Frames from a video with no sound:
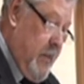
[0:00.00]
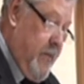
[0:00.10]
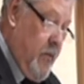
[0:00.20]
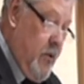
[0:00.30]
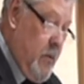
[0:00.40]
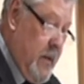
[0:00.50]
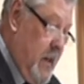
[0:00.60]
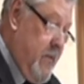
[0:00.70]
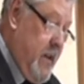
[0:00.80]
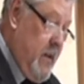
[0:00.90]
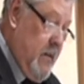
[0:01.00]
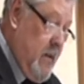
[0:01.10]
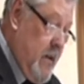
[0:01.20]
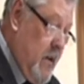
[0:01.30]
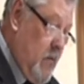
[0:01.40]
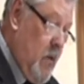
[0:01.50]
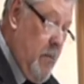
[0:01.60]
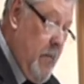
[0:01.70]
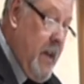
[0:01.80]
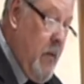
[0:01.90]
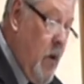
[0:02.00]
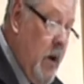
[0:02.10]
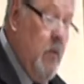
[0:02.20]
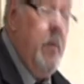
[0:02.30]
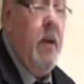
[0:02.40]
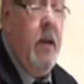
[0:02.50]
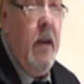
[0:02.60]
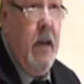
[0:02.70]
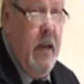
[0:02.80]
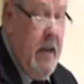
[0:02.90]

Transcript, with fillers: before you are given what may well be